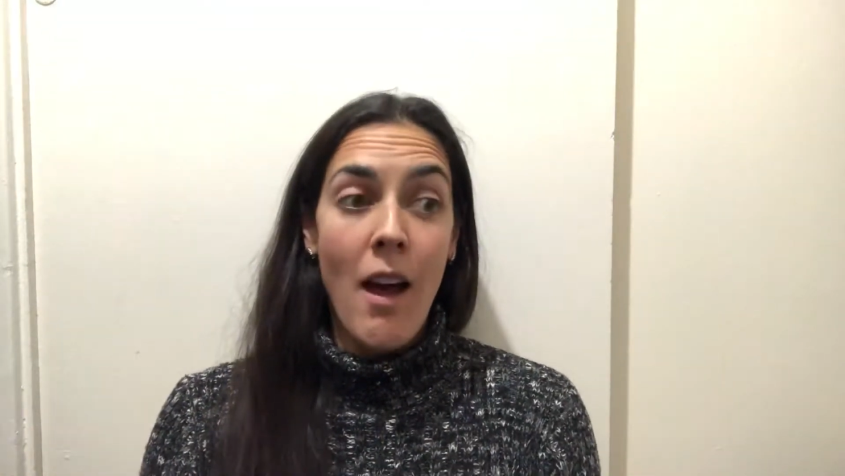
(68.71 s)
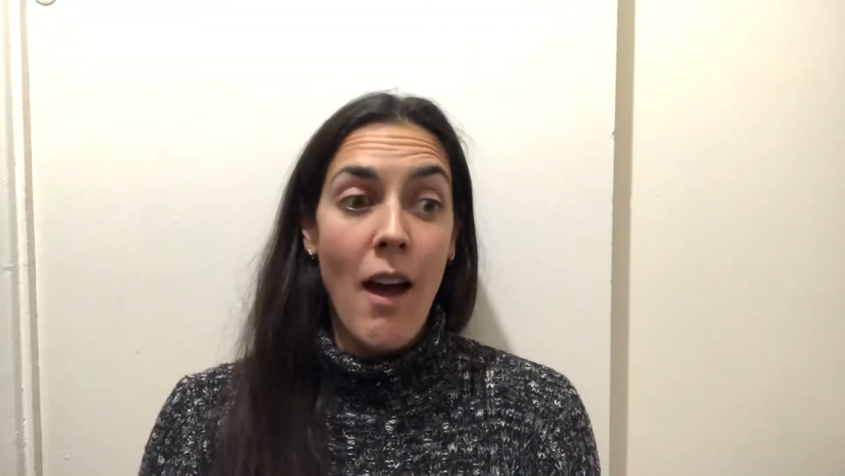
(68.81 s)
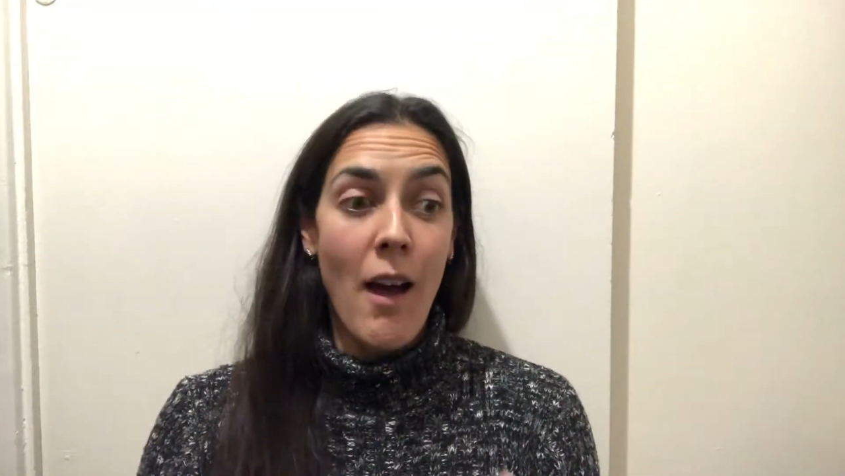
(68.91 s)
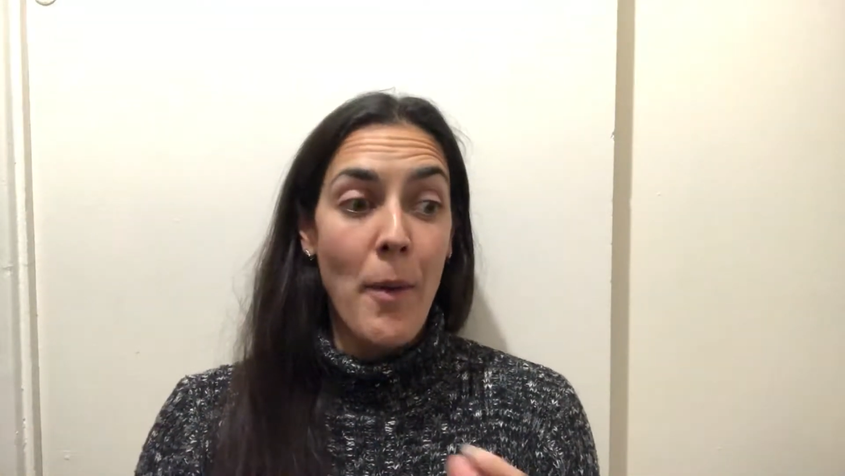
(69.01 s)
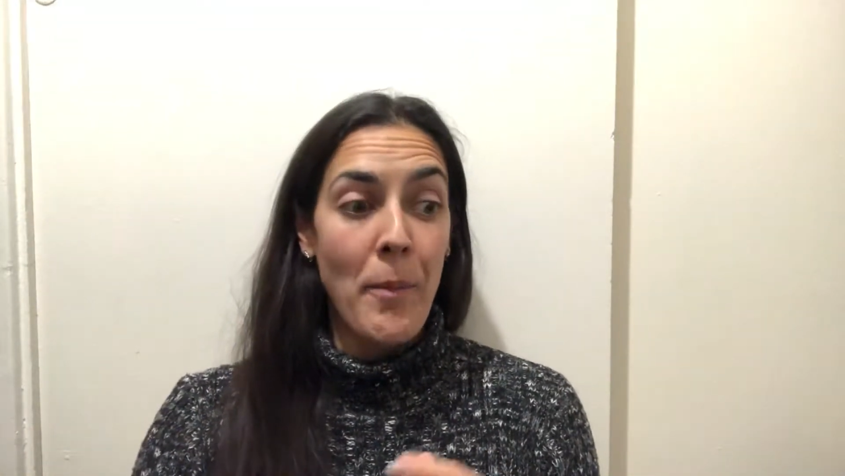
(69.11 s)

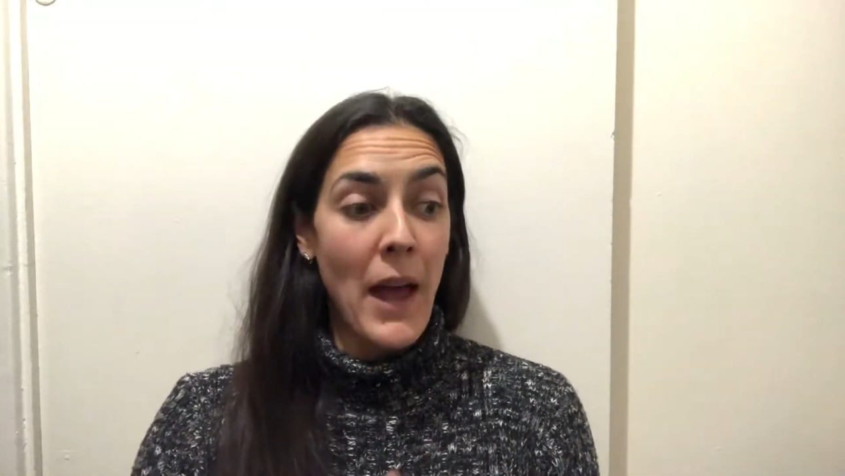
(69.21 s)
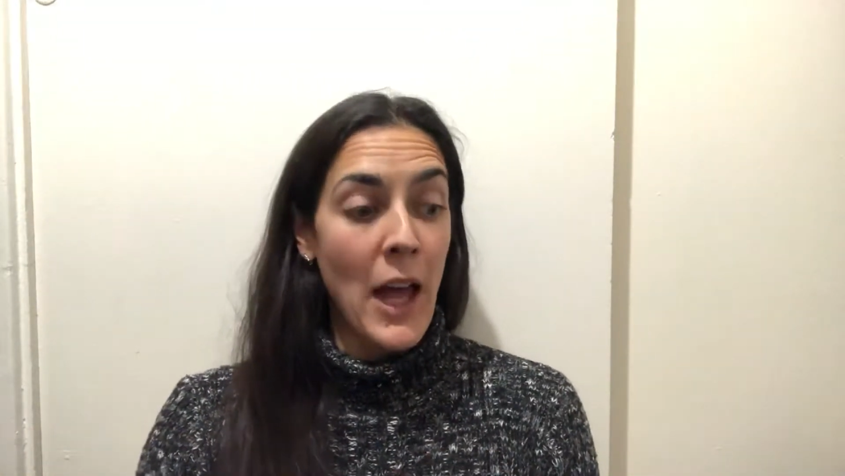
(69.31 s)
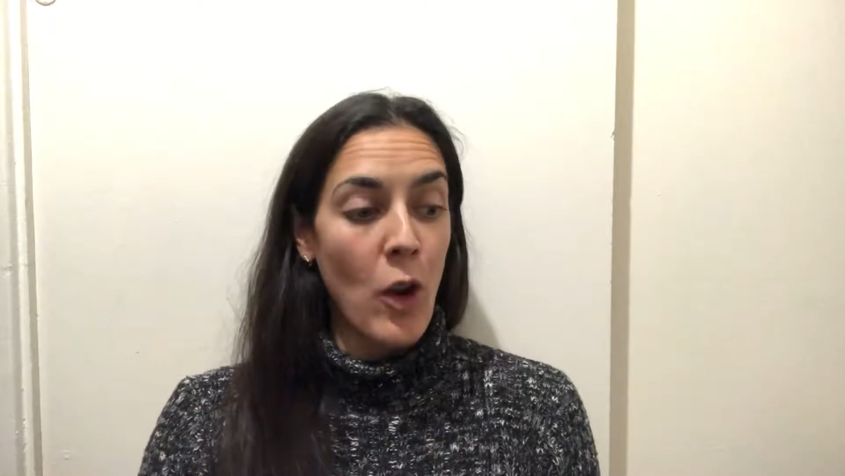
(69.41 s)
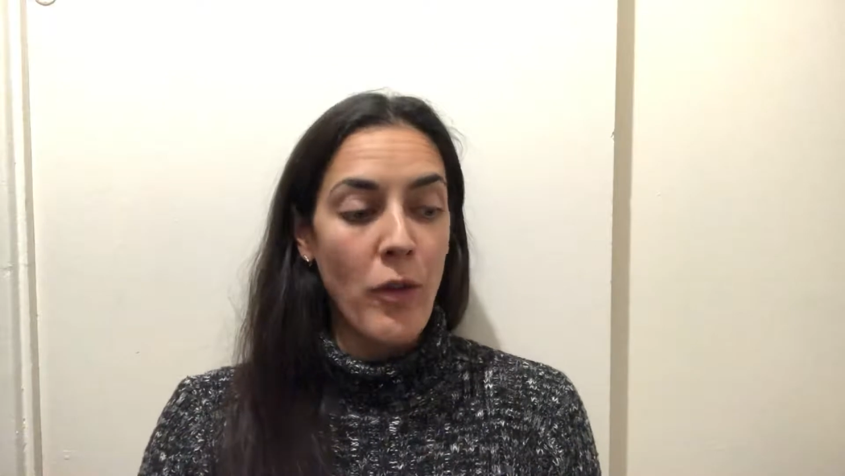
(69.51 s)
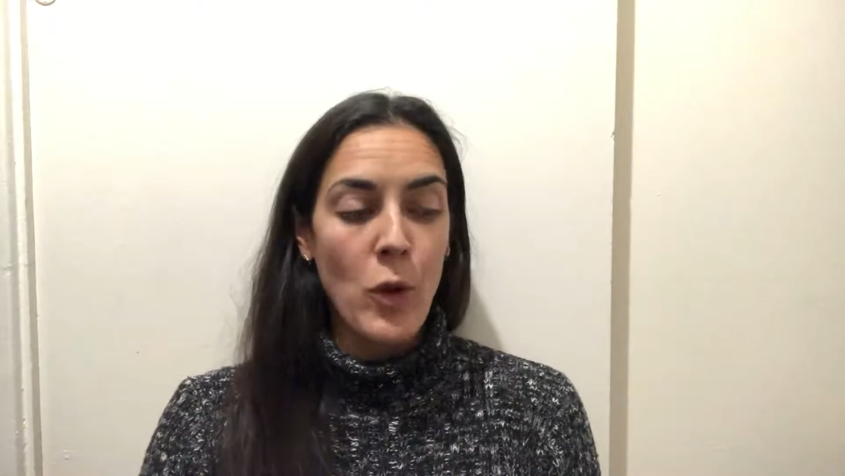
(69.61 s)
And
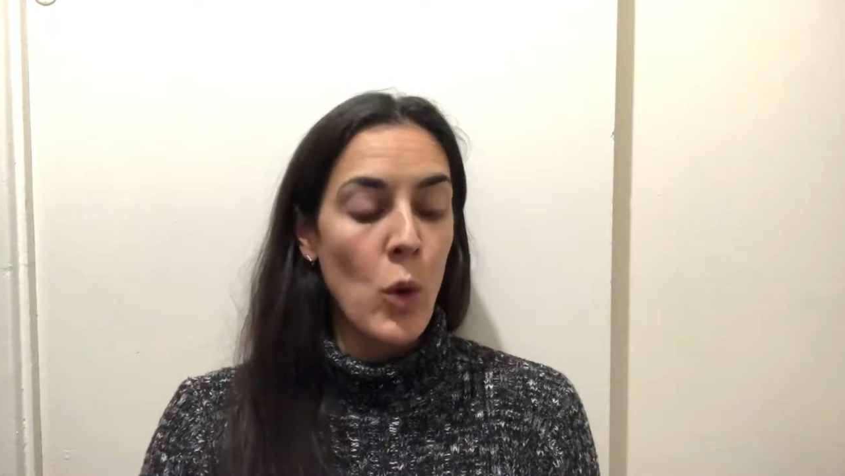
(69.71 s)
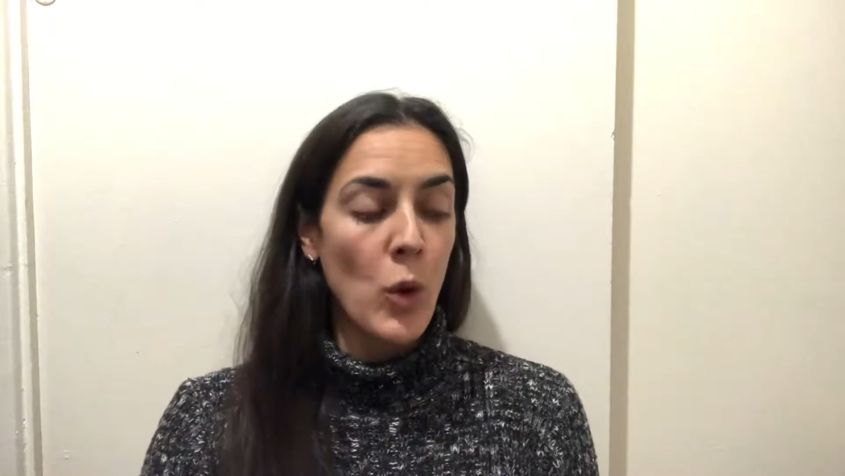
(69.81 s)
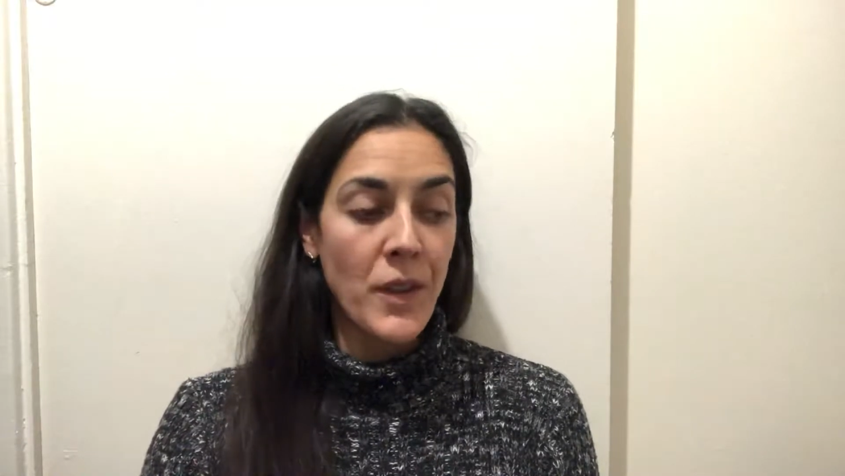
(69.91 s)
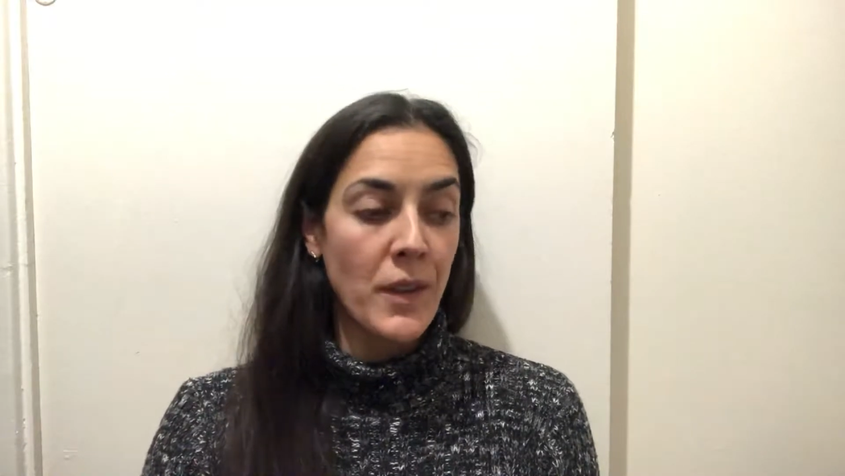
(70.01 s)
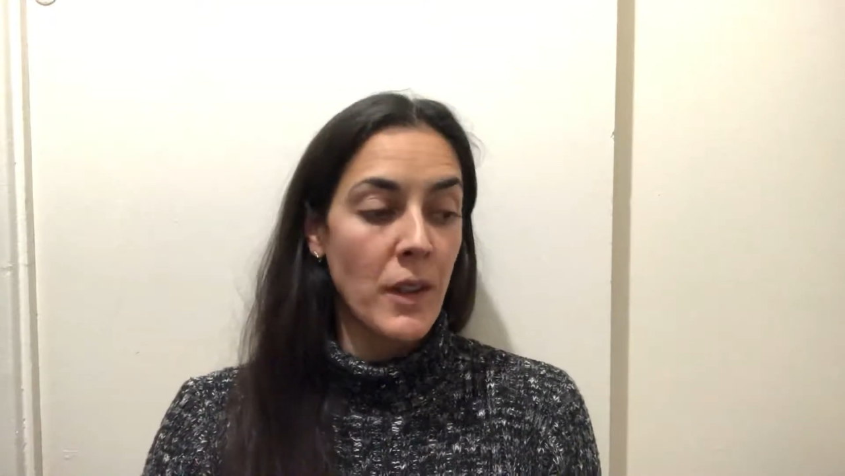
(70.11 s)
of course,